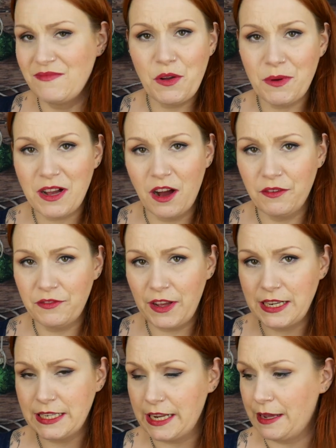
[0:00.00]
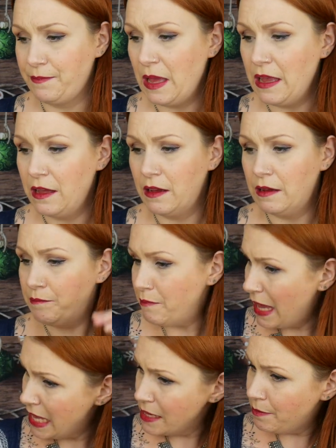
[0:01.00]
No, I can't find it.
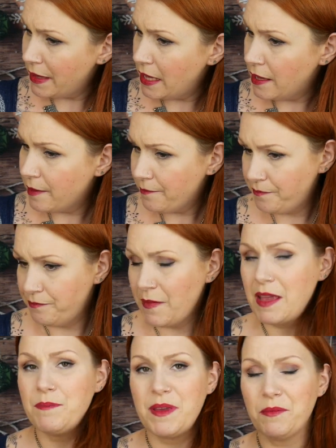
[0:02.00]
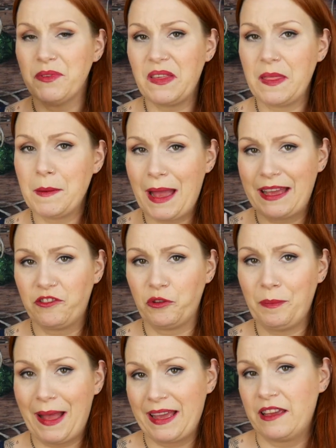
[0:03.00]
Maybe it was in the
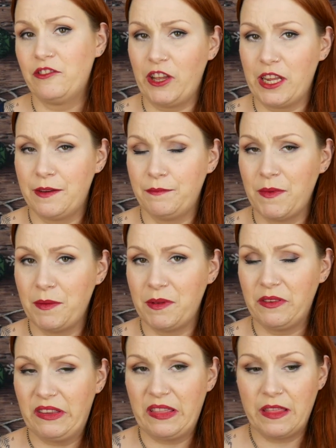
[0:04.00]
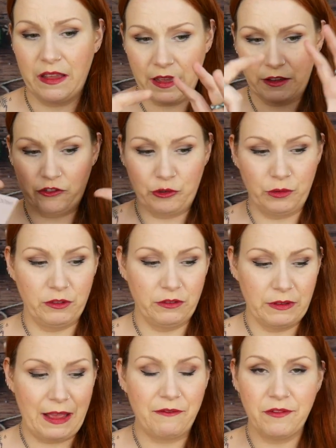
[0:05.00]
actual packaging. Maybe it's in the
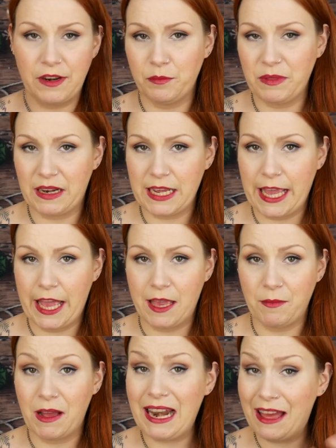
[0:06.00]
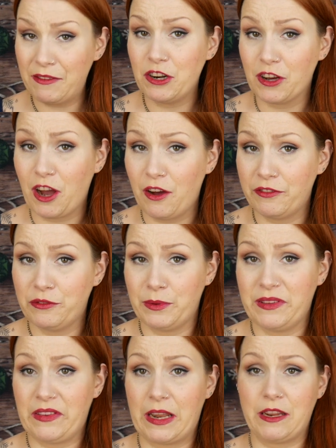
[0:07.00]
actual envelope that it came. I'll have a look
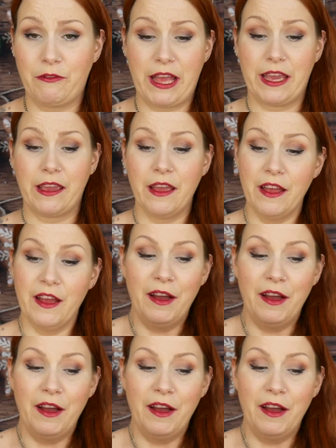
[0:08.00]
afterwards anyway.